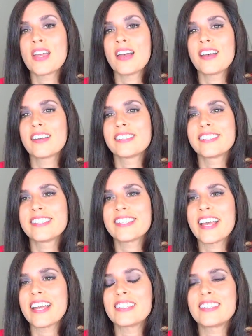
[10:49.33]
and
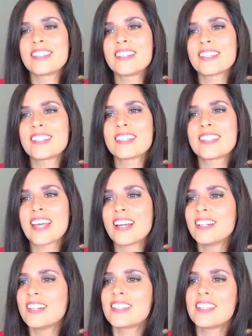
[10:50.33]
it's just
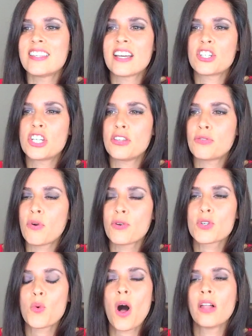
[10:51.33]
exciting to see that she
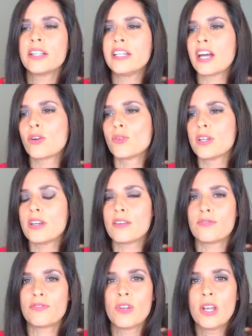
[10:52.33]
throws quality, not only